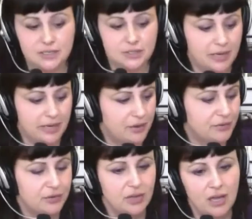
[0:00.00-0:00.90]
So
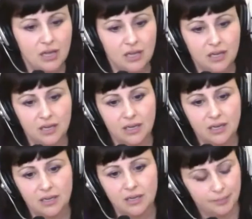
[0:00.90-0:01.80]
however long
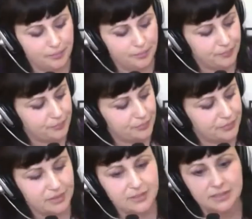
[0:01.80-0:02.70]
um,
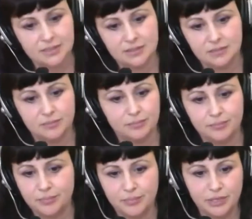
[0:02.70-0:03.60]
this
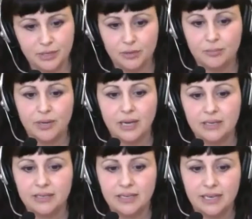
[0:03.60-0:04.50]
you know,
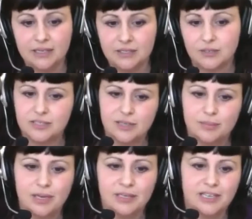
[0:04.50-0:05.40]
podcasts or it's not a
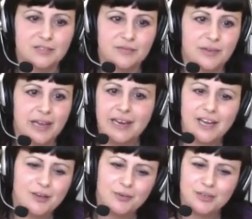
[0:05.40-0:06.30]
podcast, hang
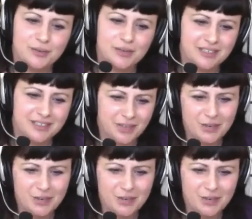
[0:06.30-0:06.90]
out, what are we?